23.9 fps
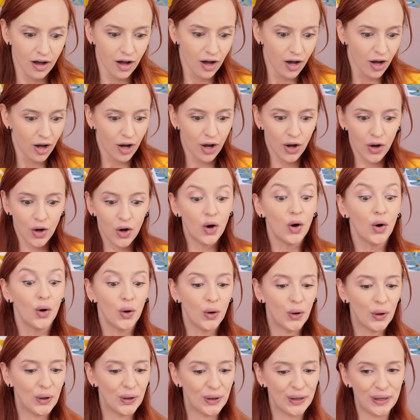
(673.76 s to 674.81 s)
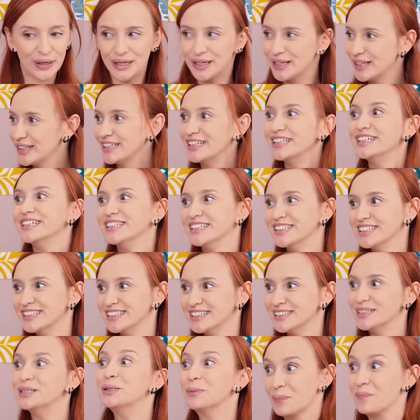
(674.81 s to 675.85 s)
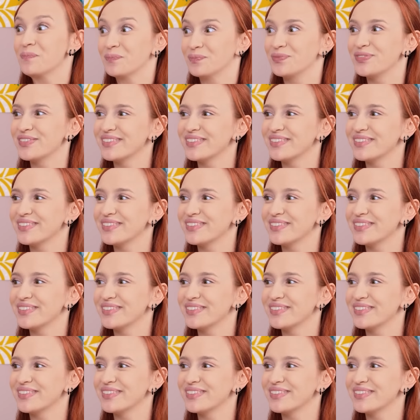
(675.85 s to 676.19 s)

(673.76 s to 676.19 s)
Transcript: I think that's it. And now I just whack it on my